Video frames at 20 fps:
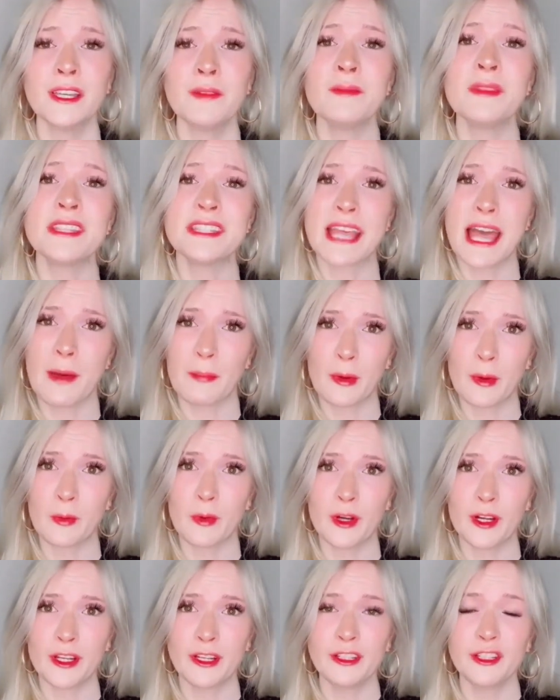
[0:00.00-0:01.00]
Miss
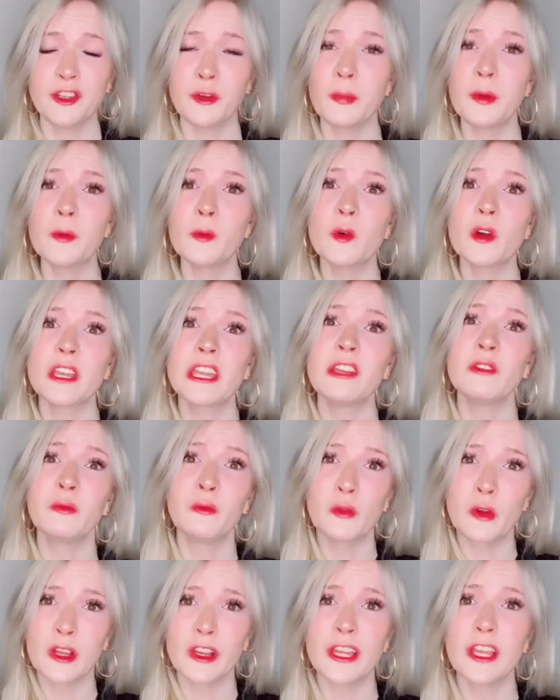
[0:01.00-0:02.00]
Applewood, you've been
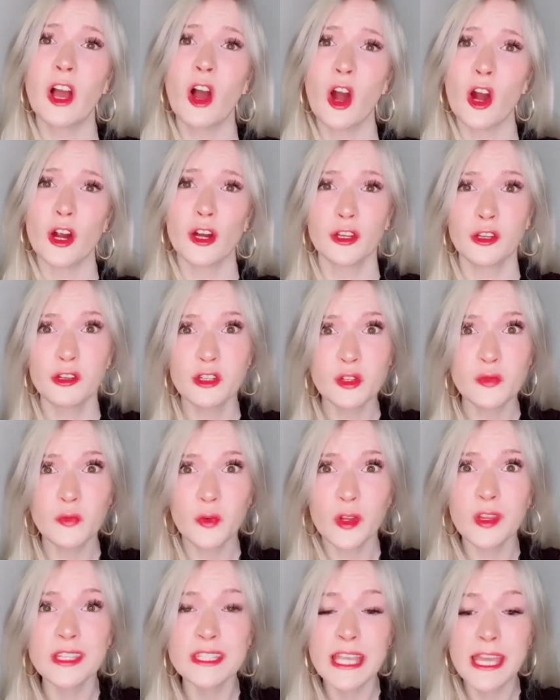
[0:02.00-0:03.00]
working really hard. You
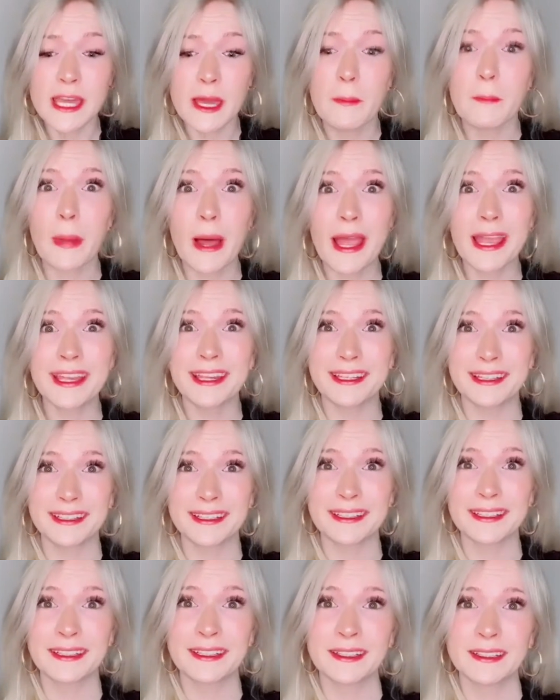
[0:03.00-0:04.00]
should really take a bite.
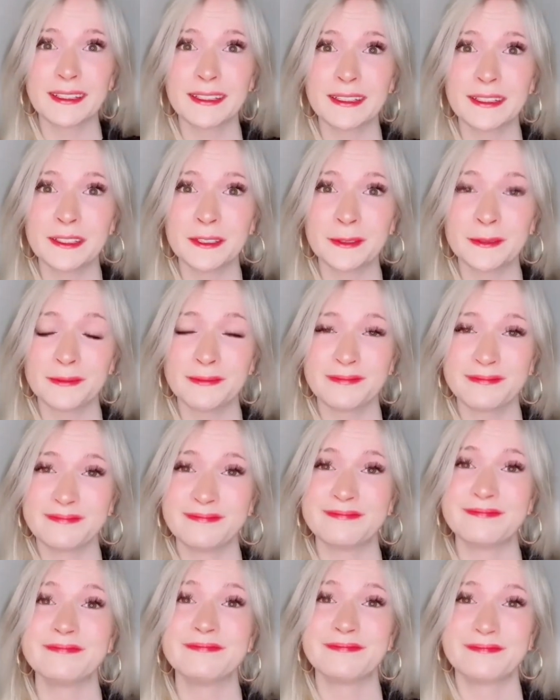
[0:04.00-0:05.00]
Okay, I will.
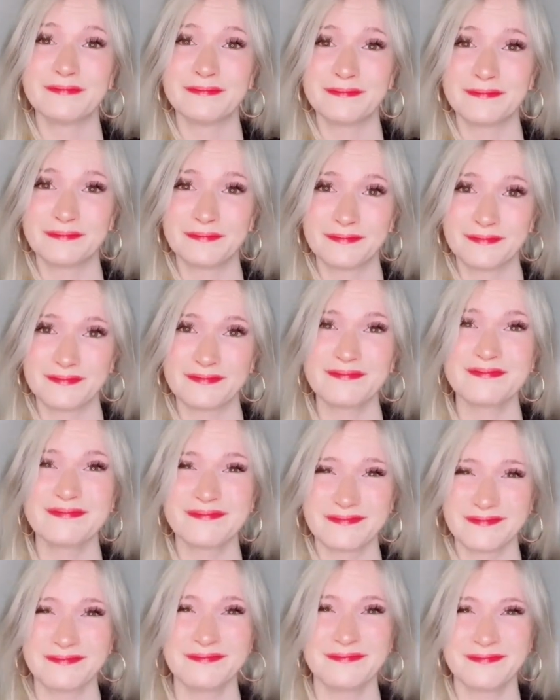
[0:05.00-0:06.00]
I am a little
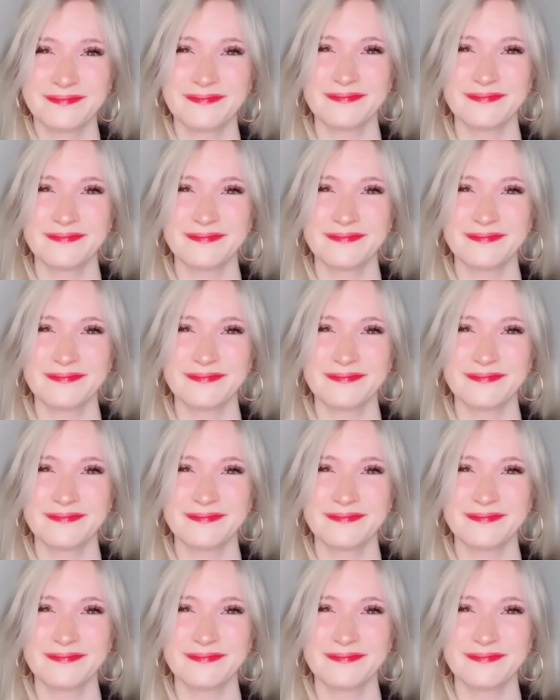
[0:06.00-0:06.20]
hungry.